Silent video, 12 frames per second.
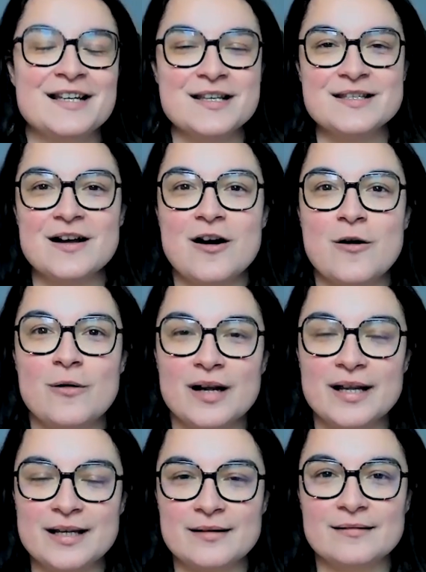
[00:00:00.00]
So
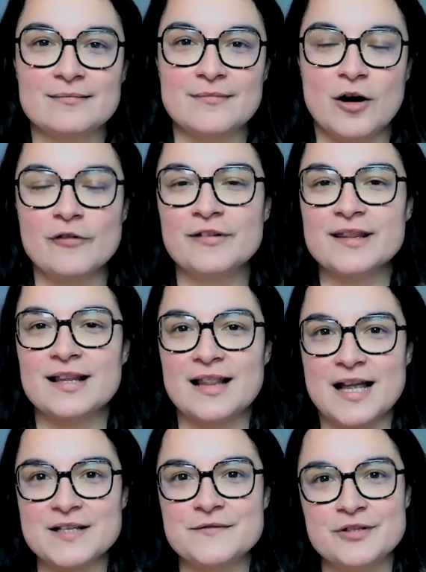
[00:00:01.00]
in over the
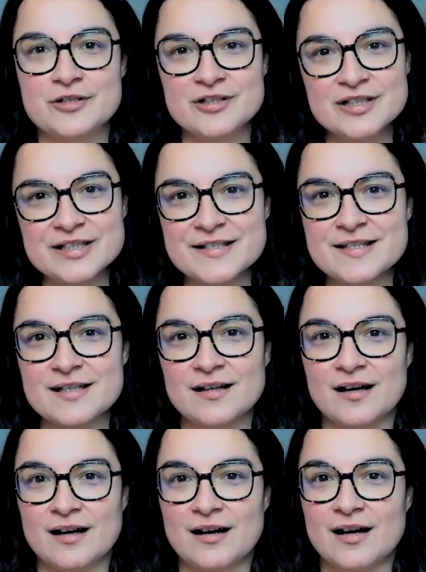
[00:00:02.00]
last few years,
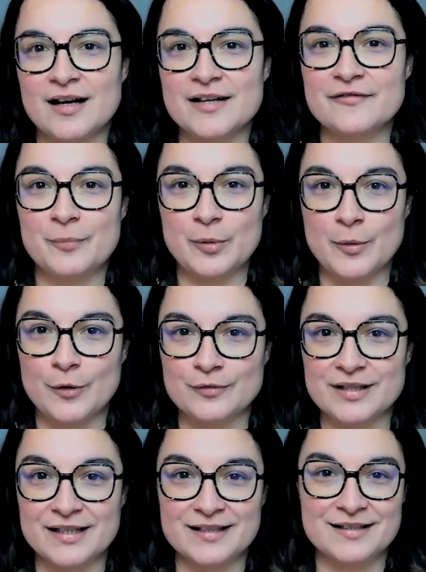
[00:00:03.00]
I've
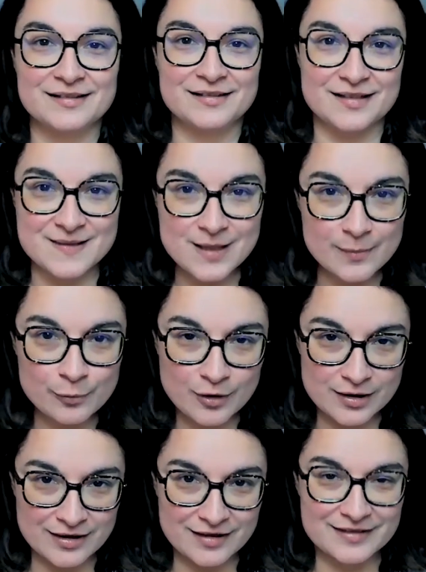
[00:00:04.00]
promoted the same
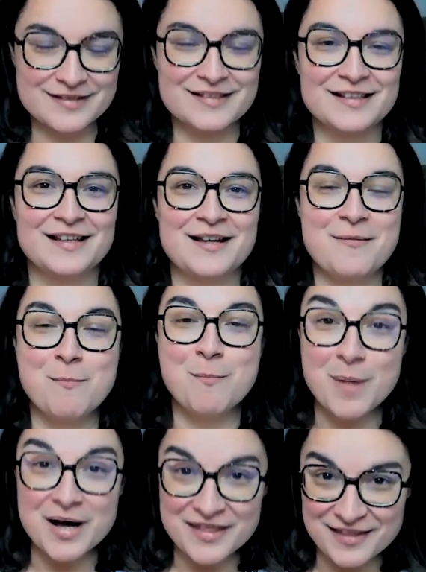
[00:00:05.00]
product
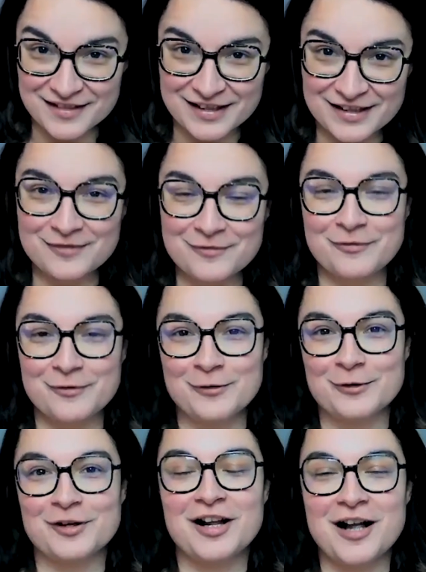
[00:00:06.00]
monthly
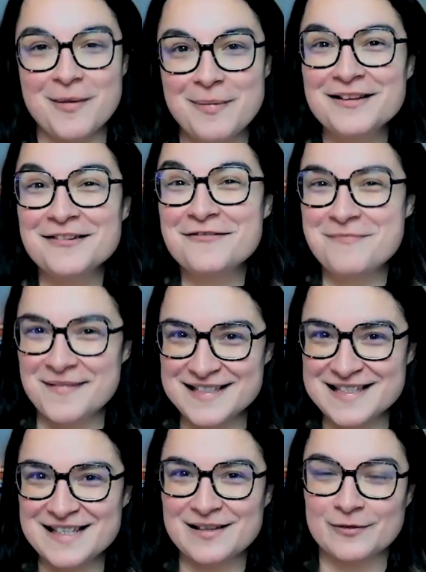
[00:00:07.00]
for a couple of
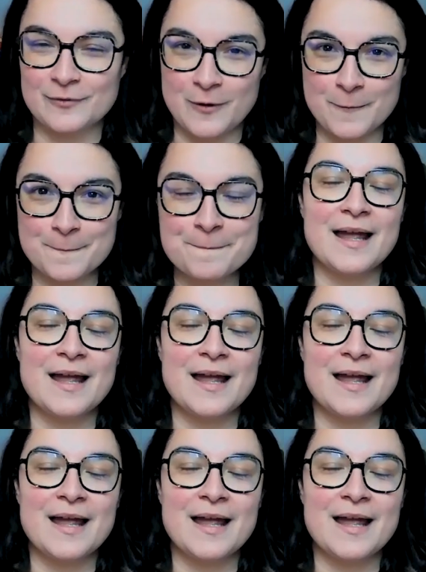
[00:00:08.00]
months in a row.